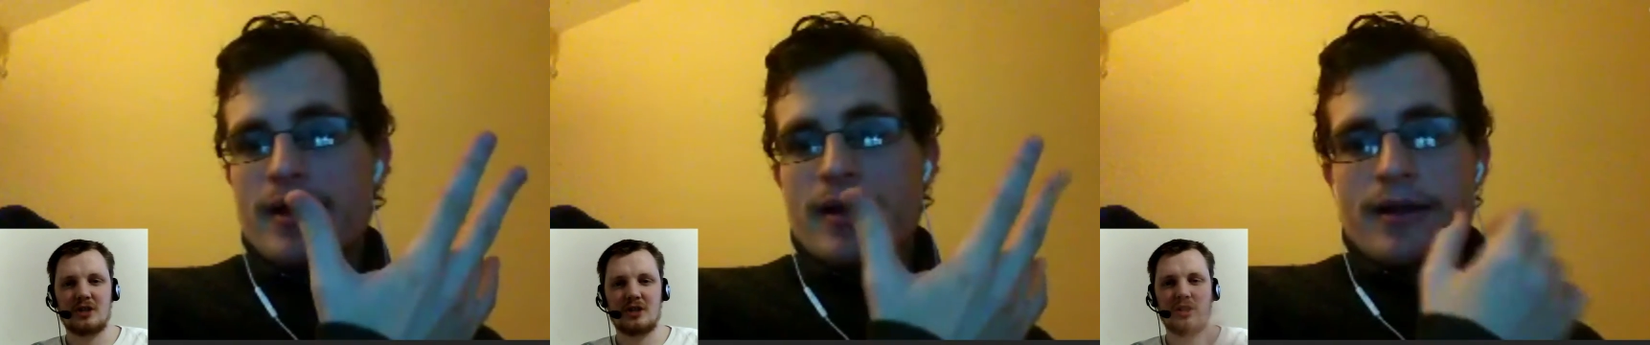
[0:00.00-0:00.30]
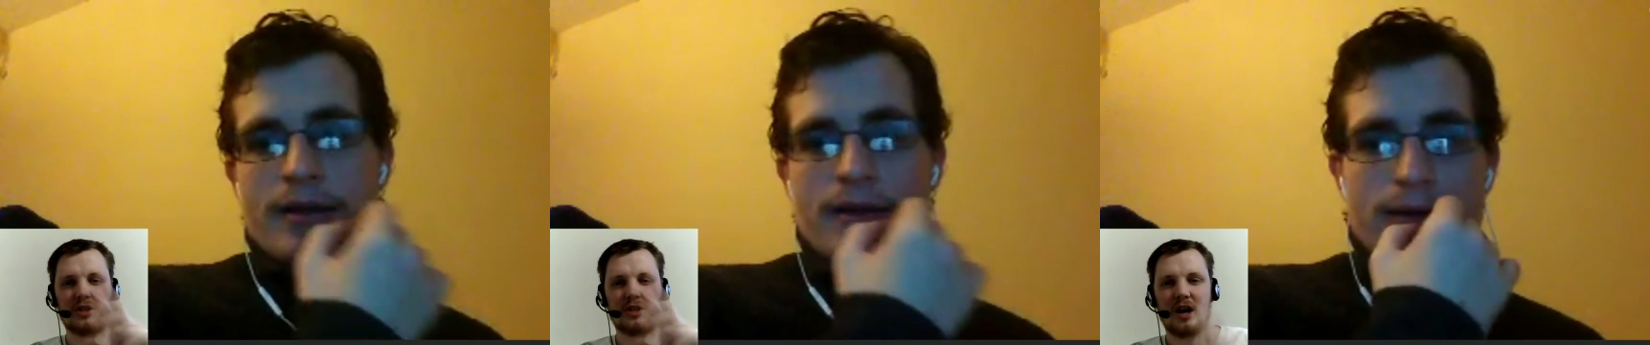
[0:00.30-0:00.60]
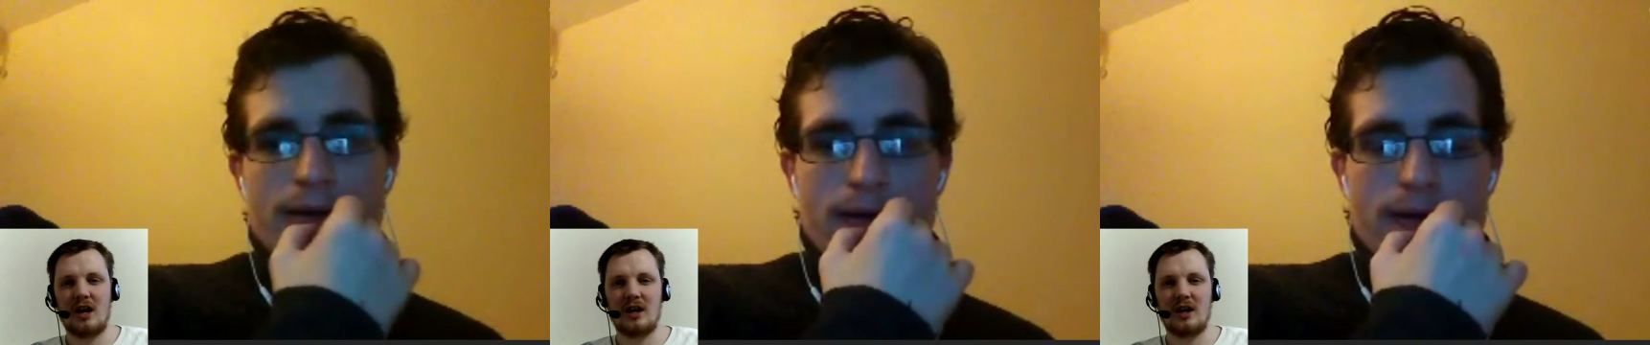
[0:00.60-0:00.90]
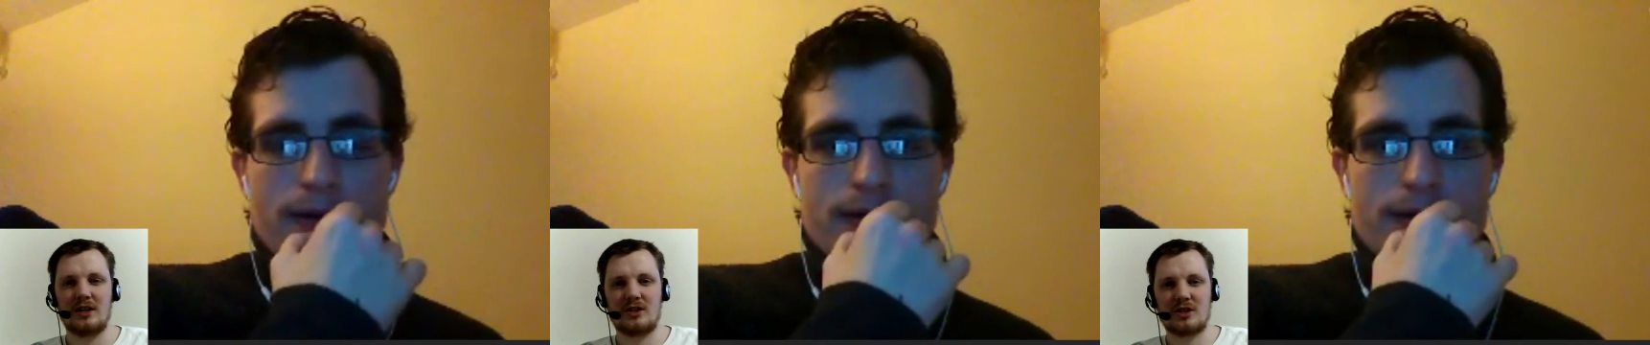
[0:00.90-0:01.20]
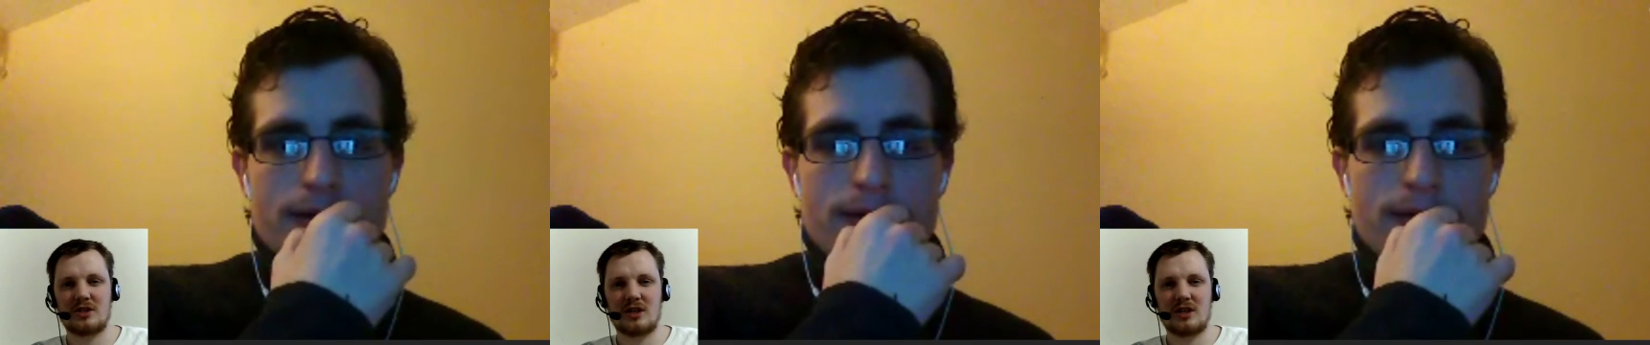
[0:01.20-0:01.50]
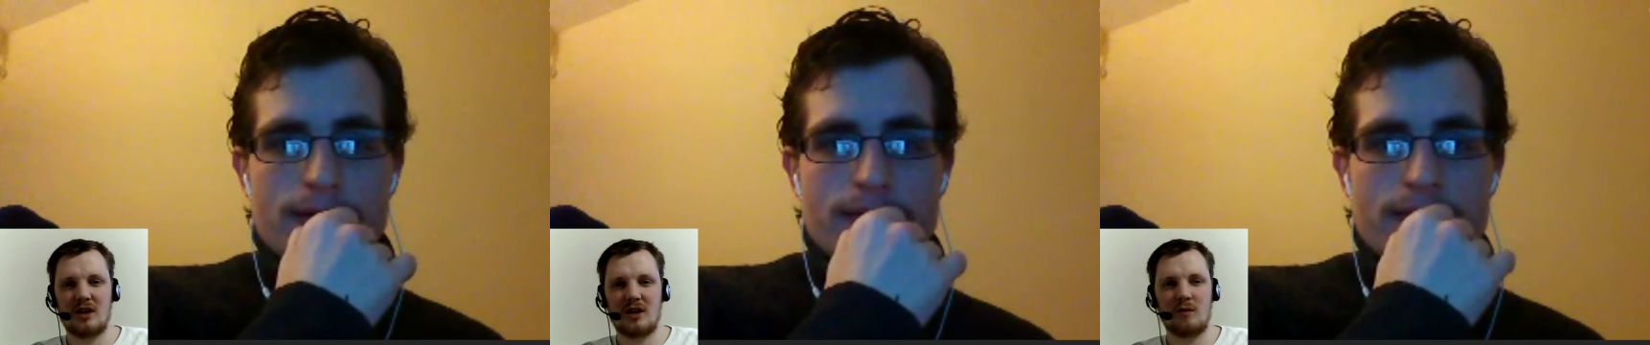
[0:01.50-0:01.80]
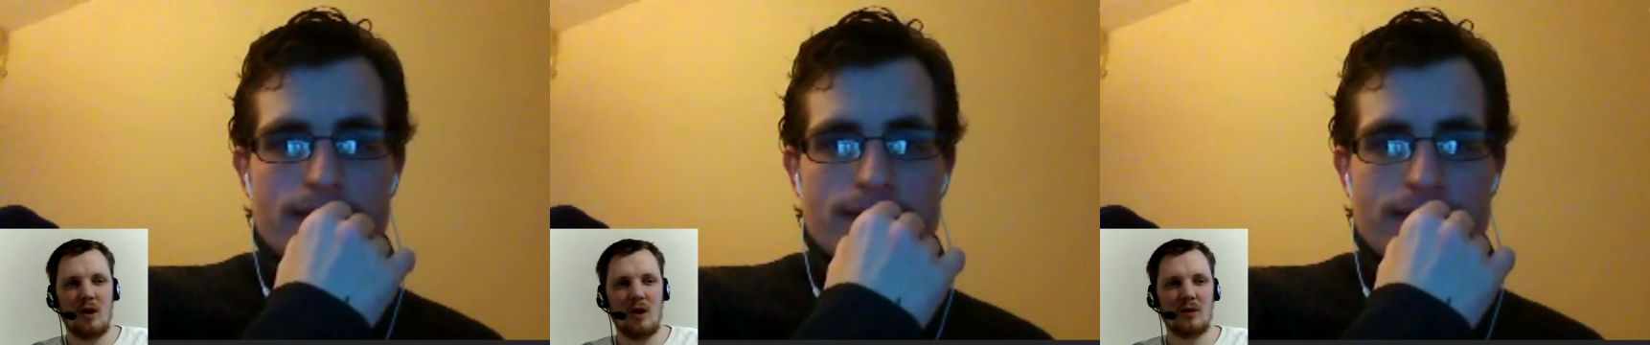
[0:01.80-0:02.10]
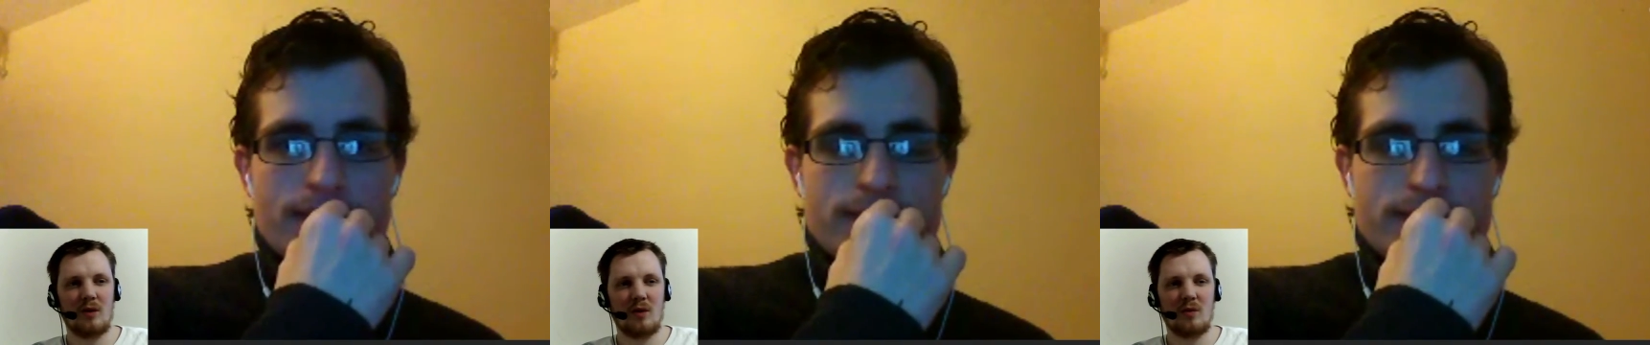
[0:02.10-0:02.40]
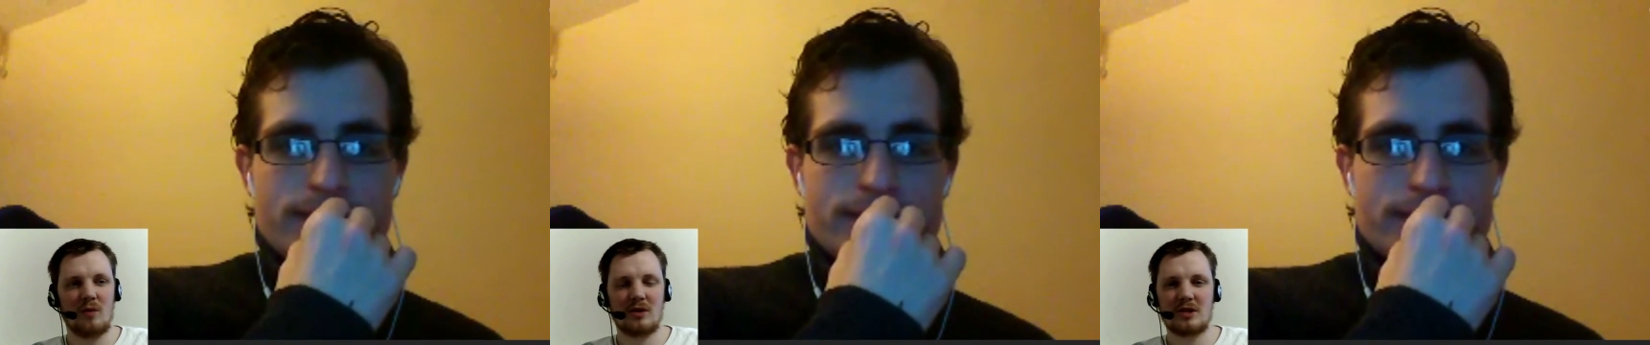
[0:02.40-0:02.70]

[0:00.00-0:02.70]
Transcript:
Speaker 1: and die just to kind of why? What? What's his